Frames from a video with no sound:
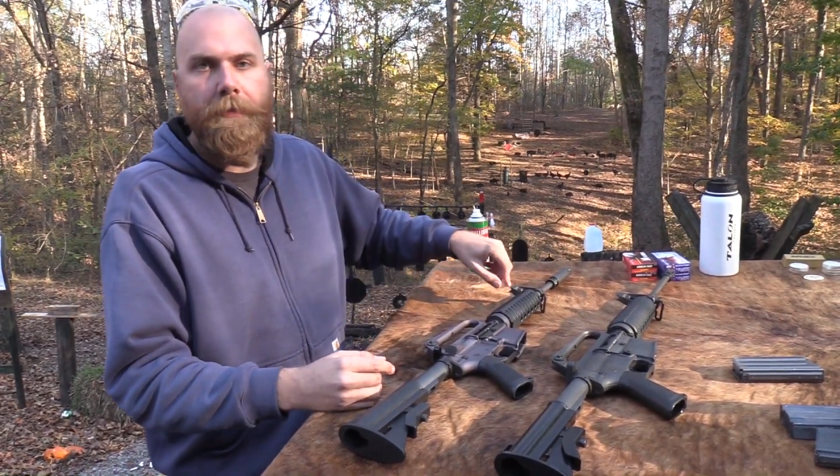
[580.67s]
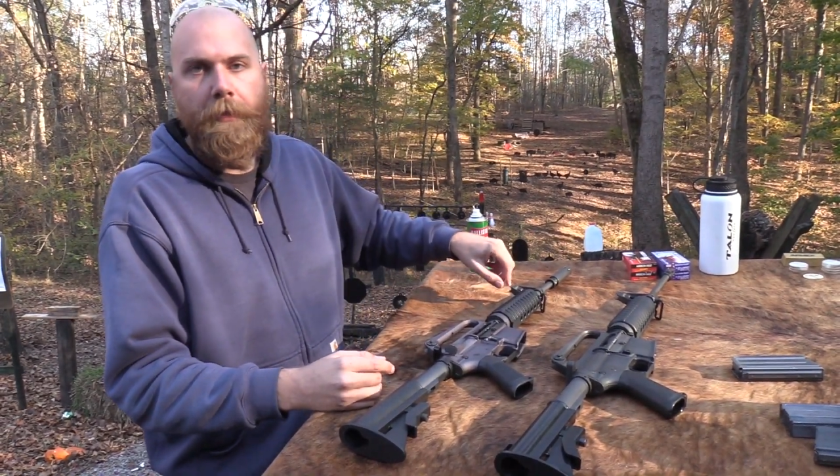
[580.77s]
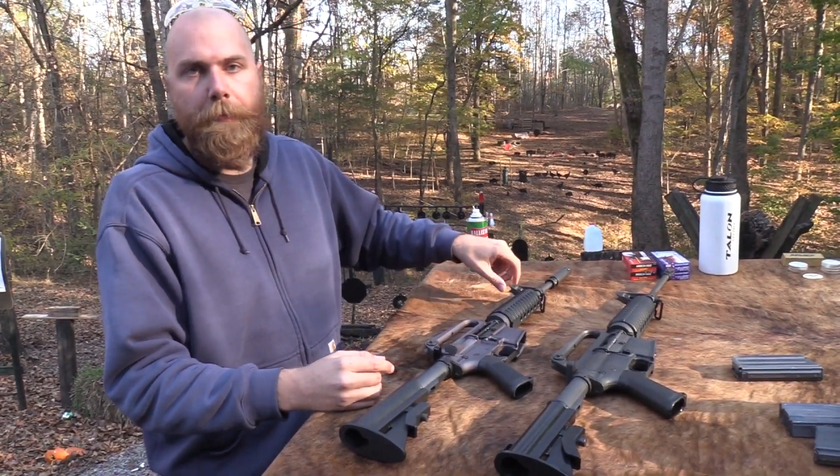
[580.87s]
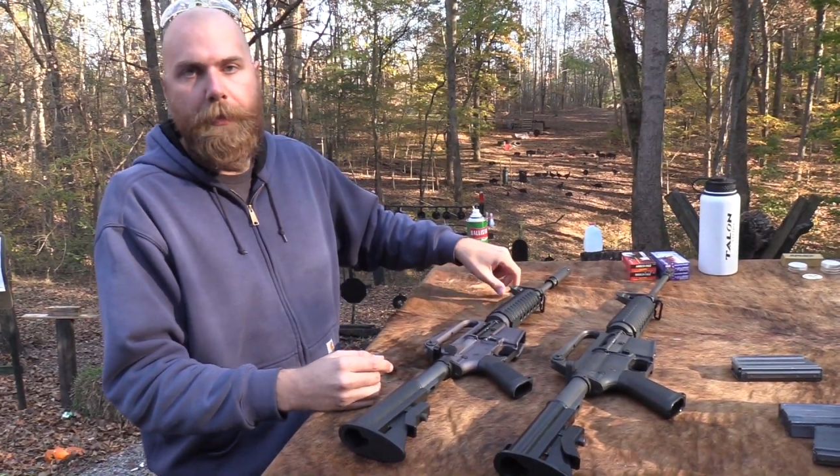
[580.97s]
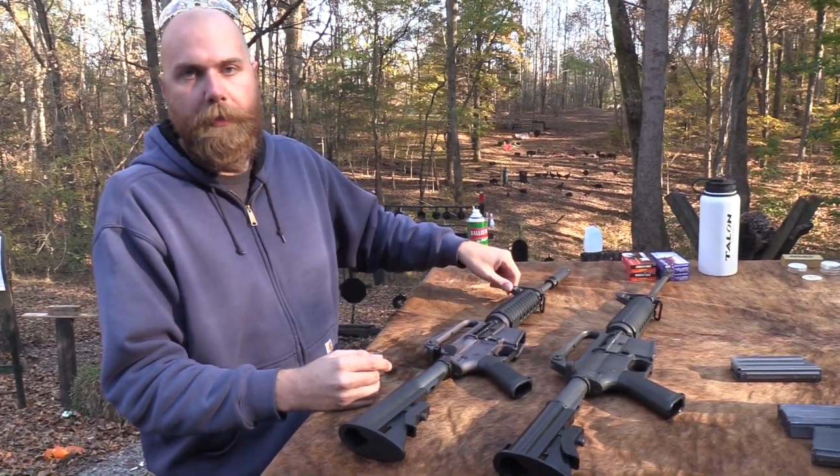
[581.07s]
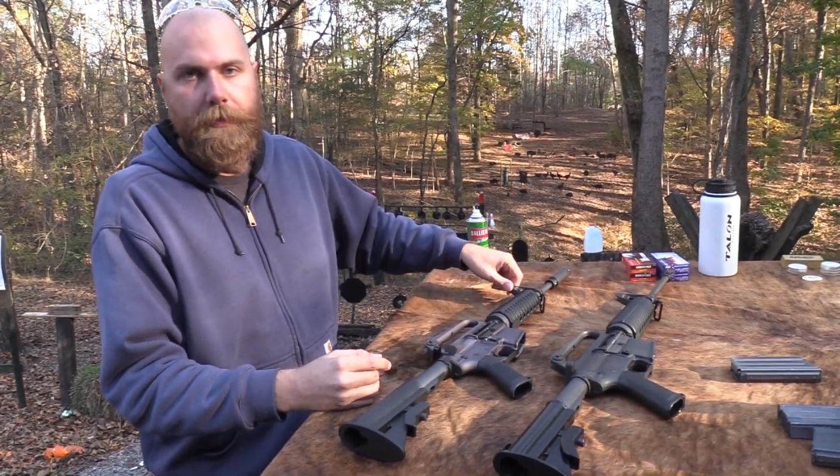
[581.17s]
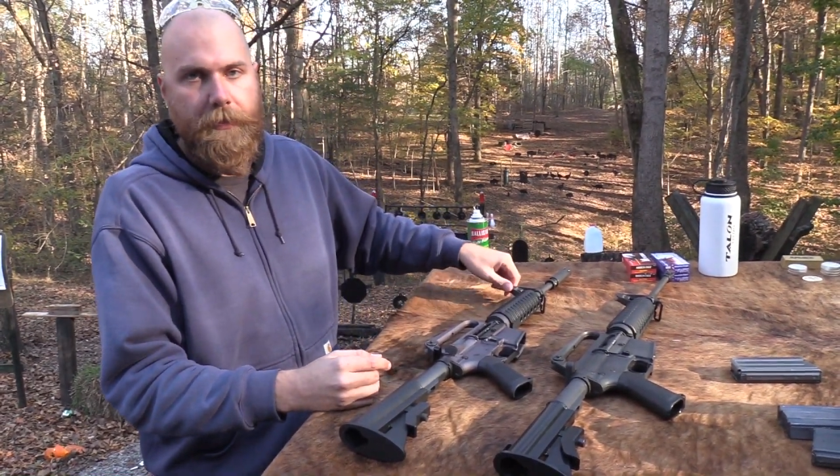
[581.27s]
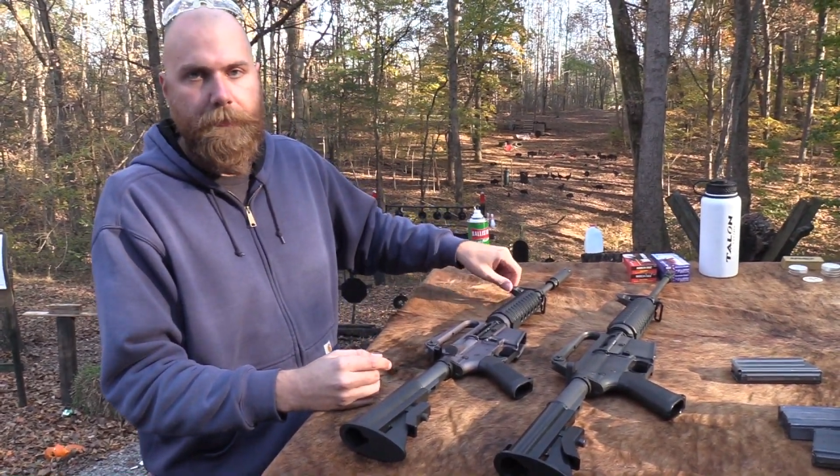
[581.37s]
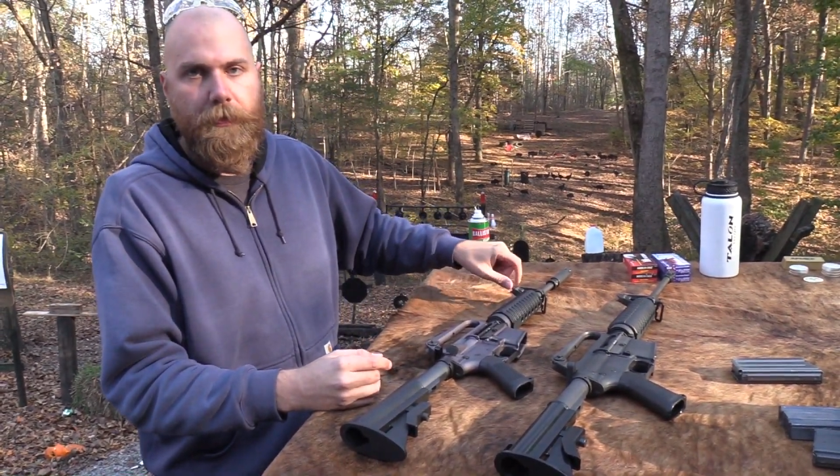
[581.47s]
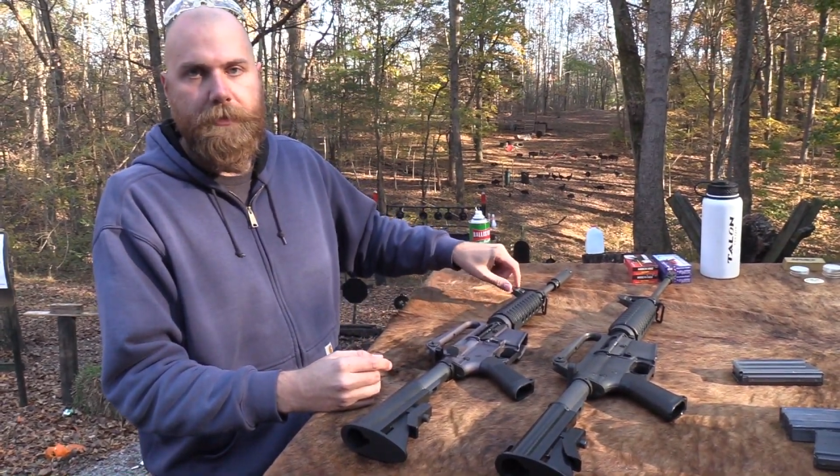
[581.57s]
up here and
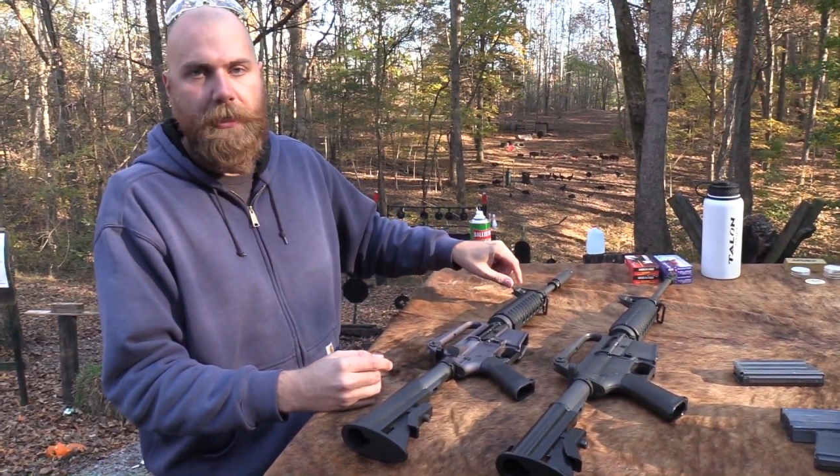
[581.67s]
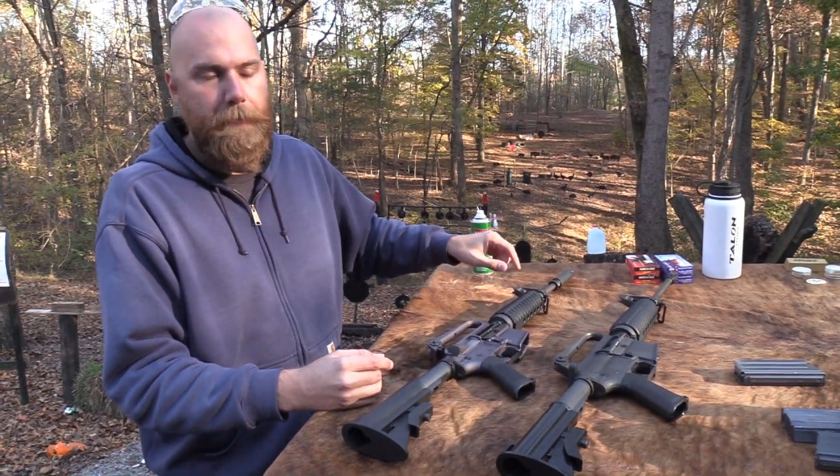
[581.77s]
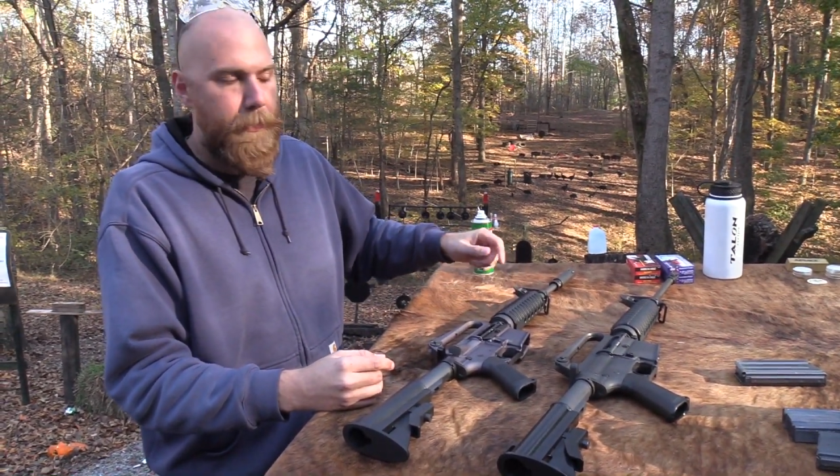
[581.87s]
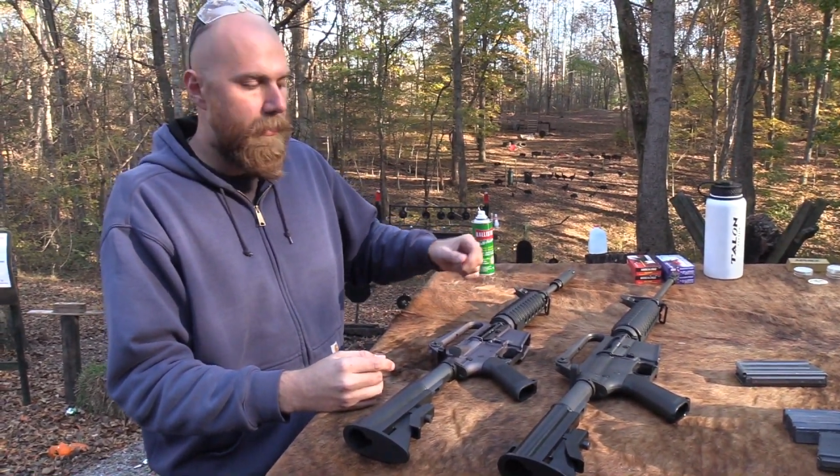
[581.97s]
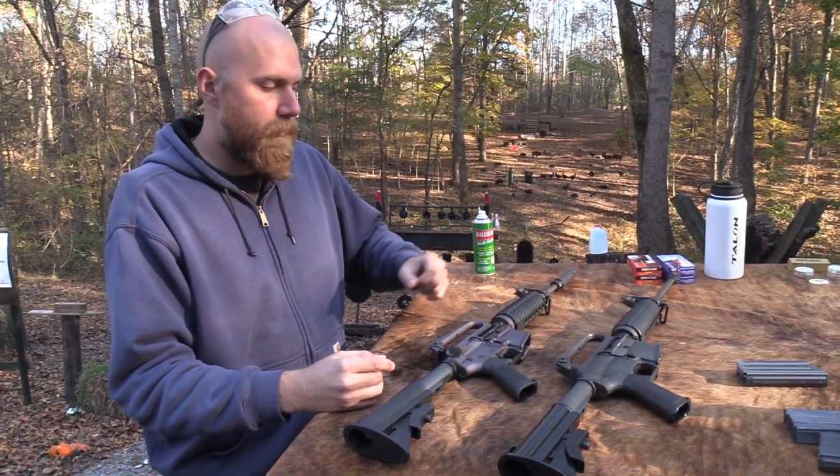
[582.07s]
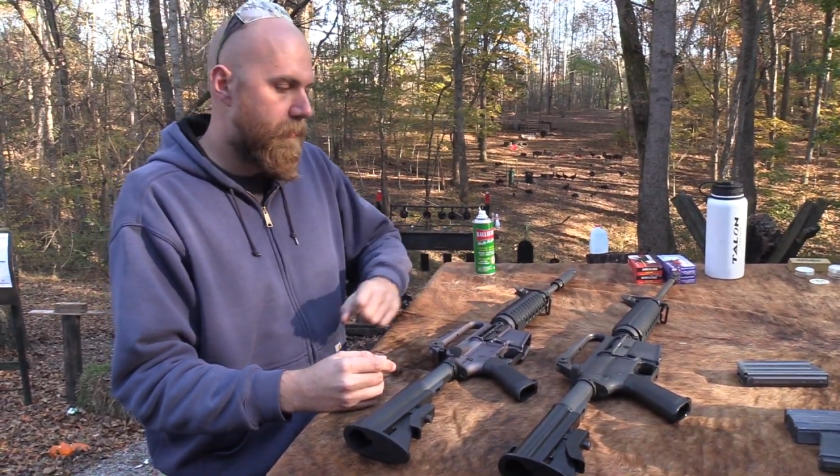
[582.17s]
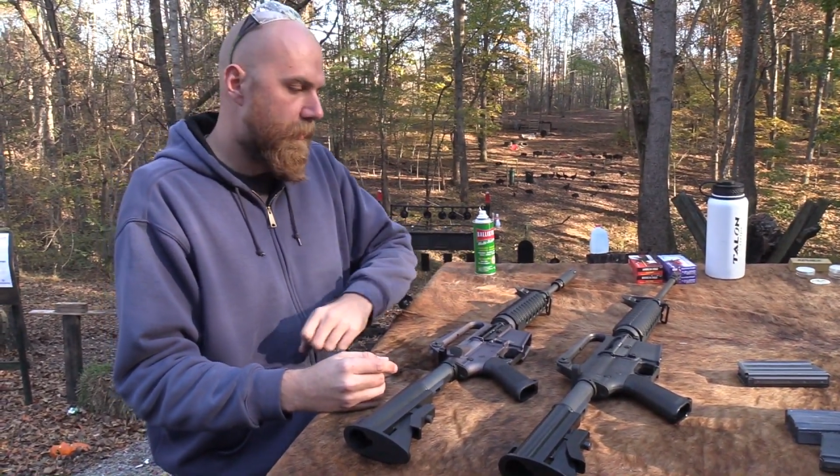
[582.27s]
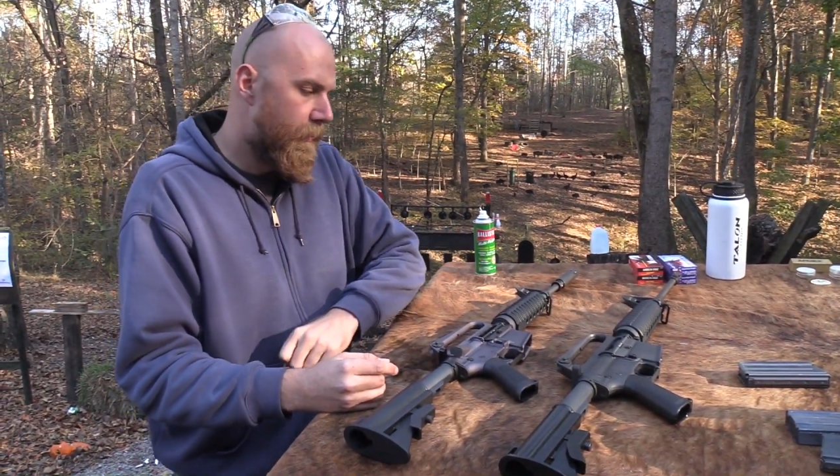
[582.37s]
the front sight post,